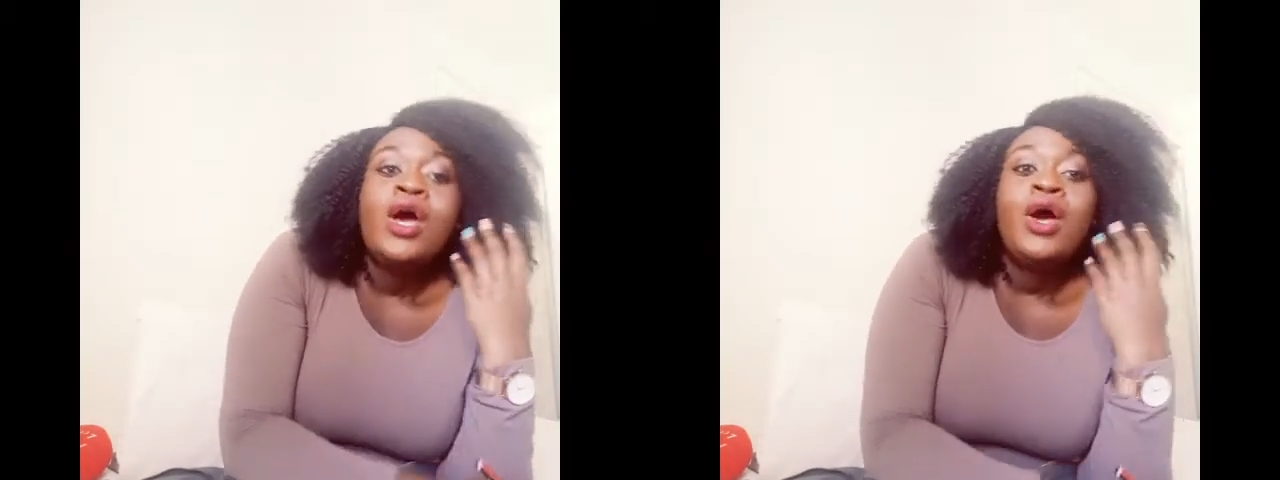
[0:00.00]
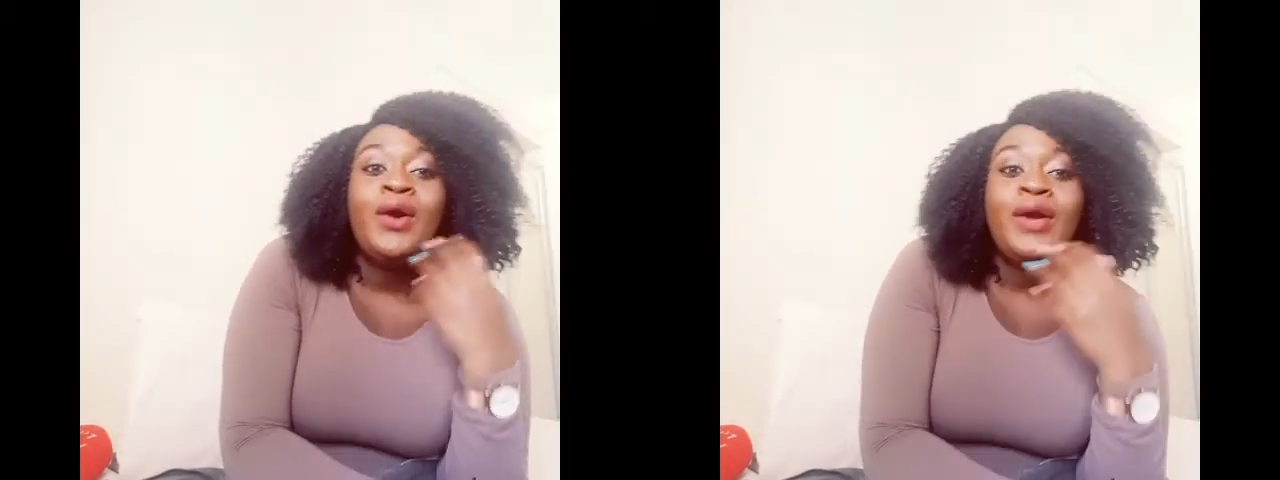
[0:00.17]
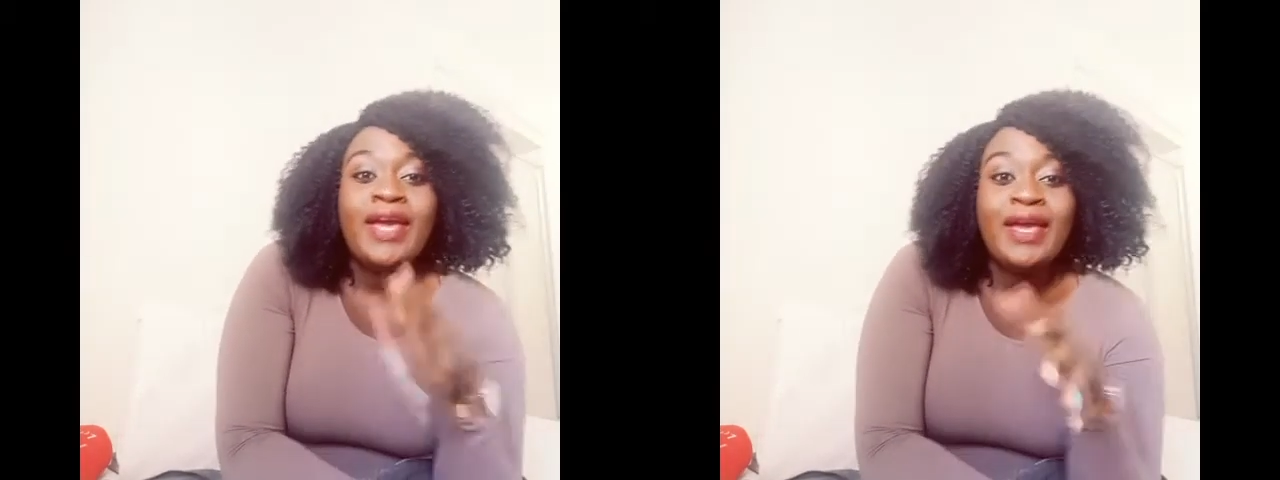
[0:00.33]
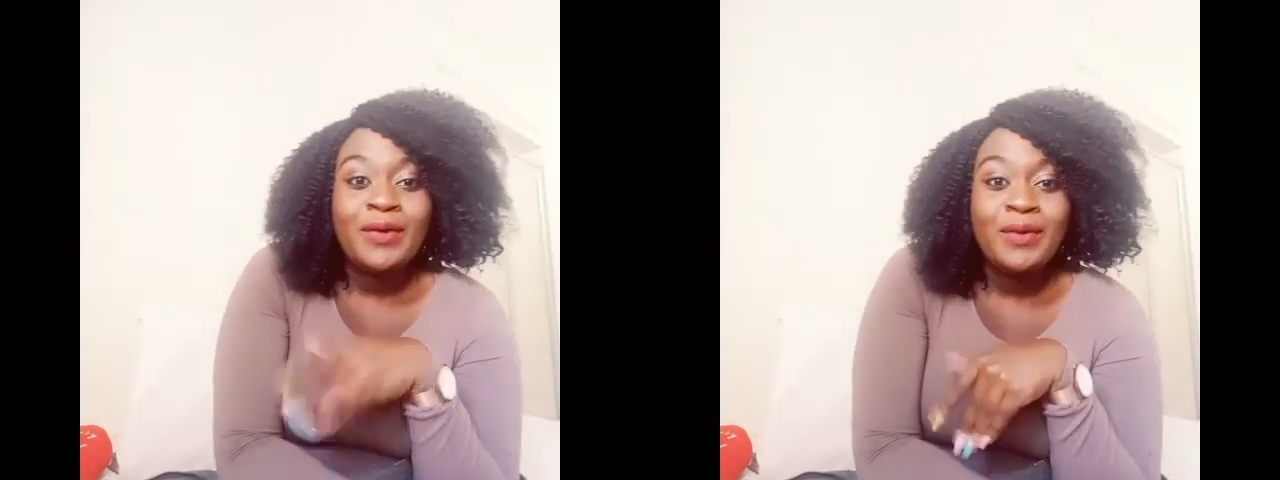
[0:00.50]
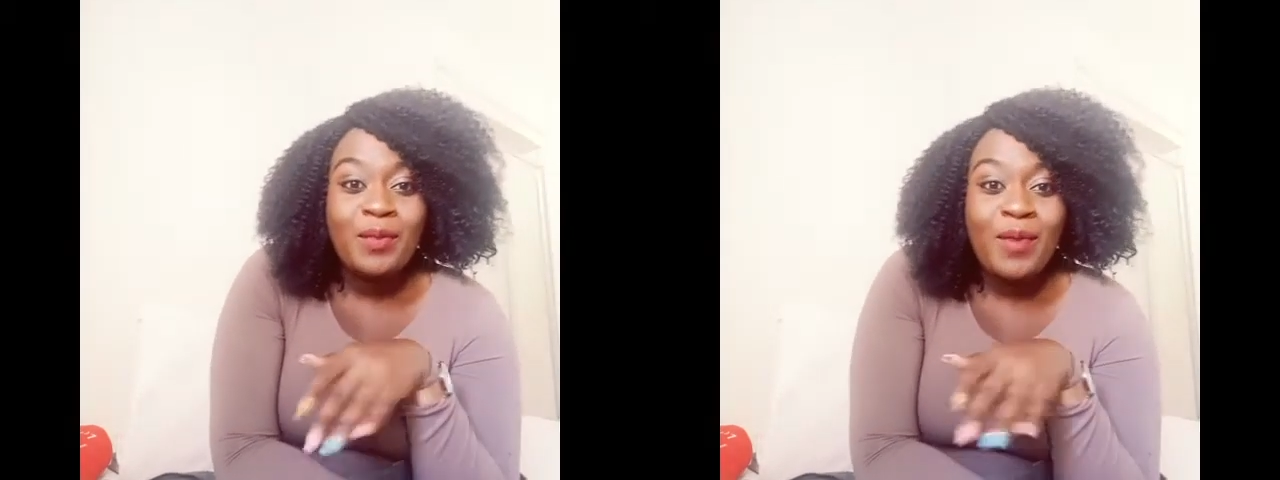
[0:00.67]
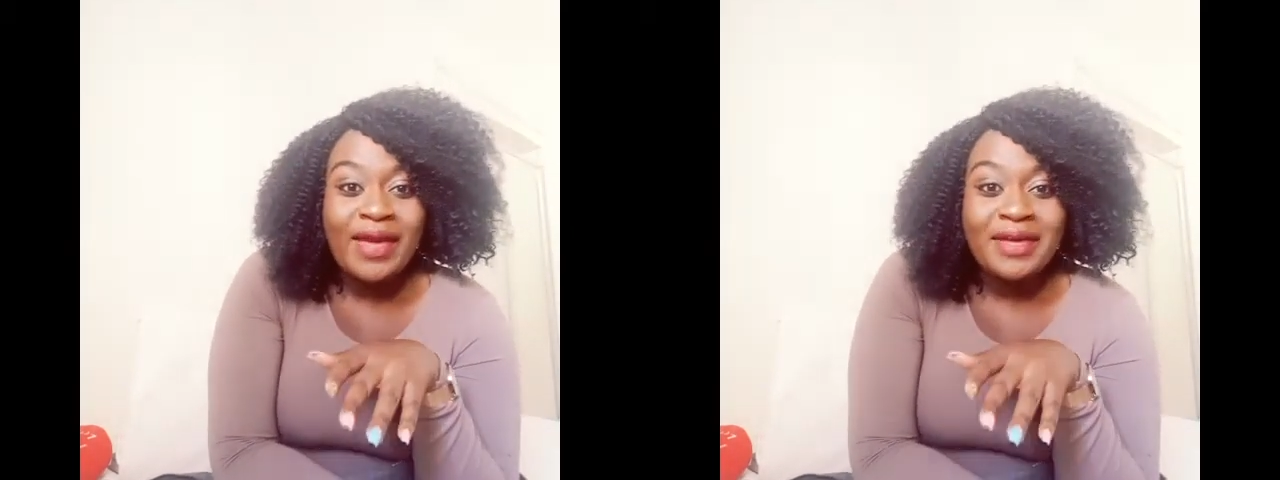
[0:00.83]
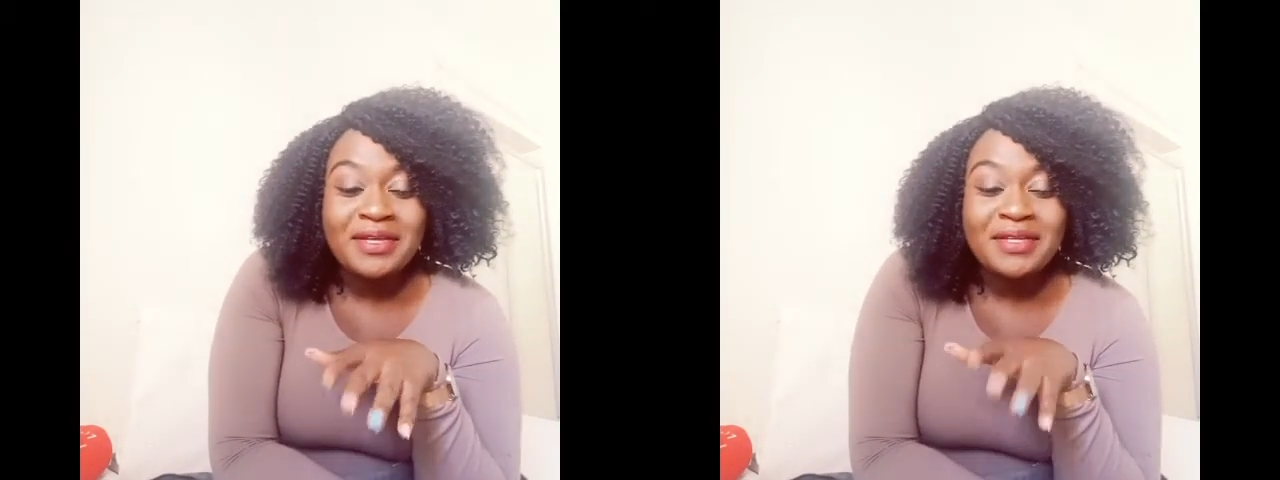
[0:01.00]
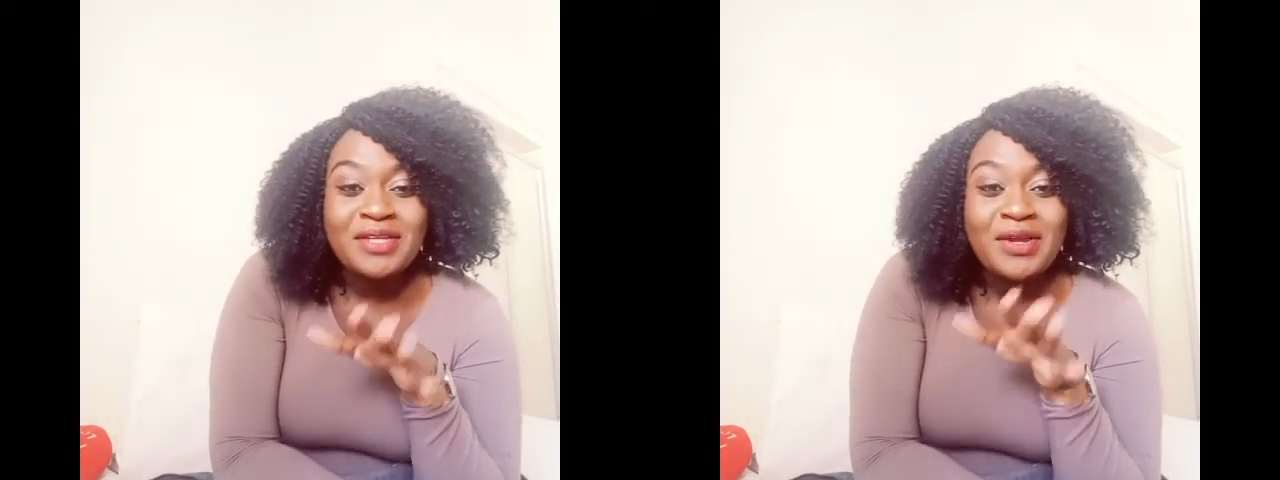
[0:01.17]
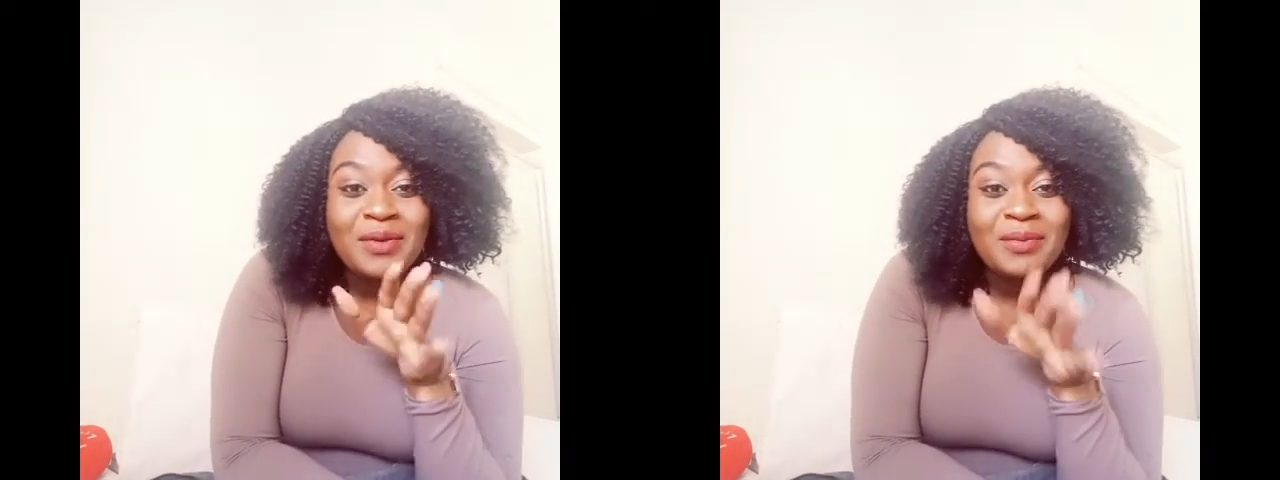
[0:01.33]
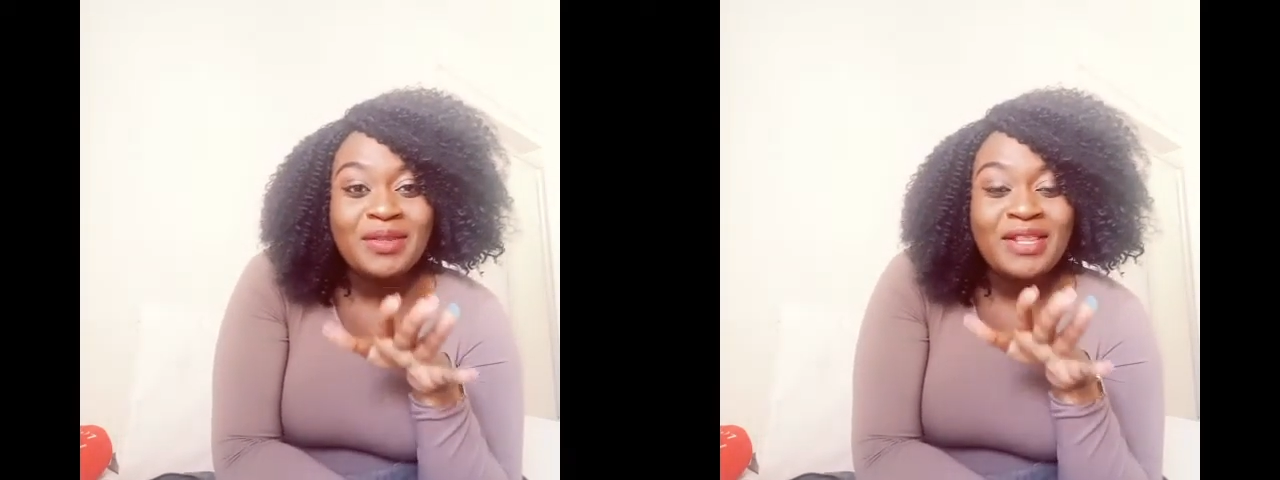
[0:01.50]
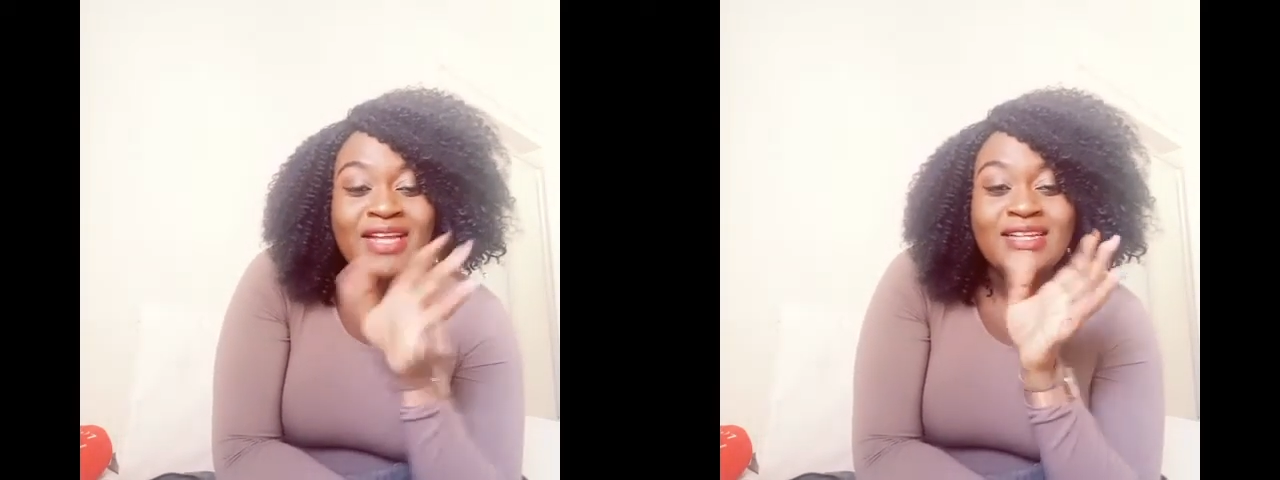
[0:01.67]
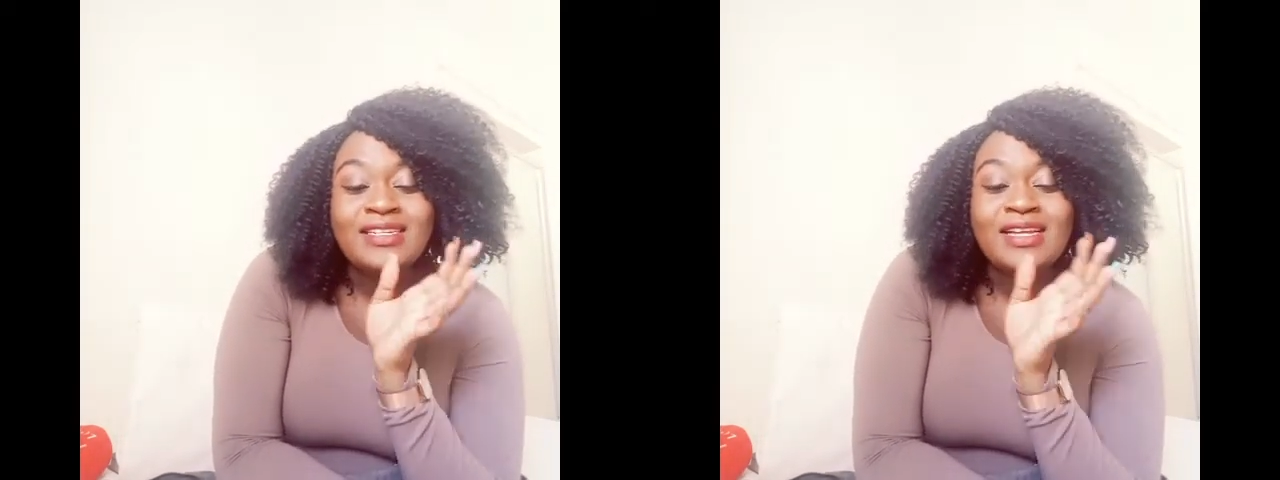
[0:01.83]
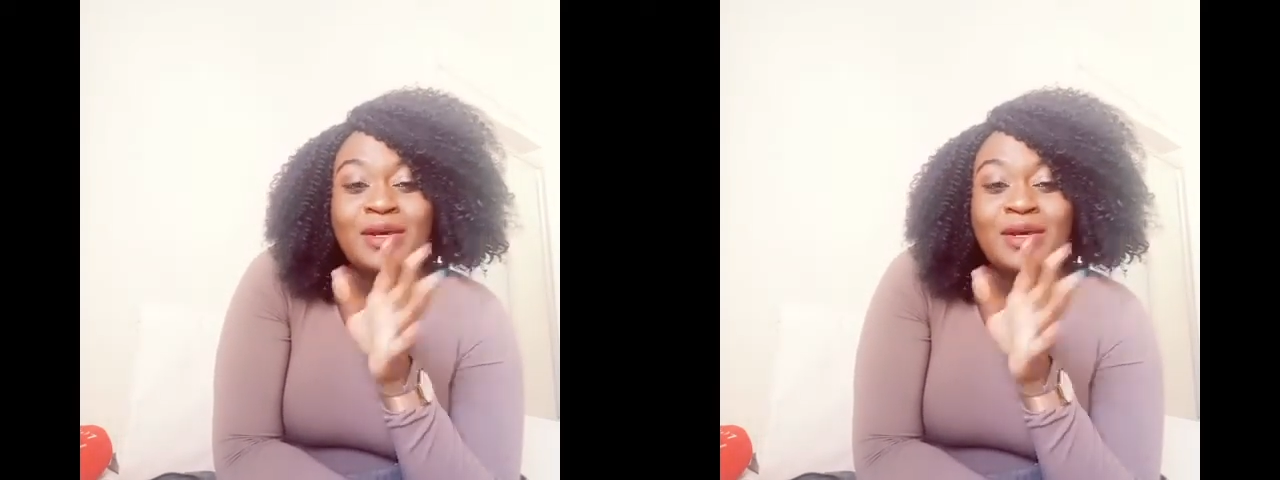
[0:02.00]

Okay, we're back. Sorry about that.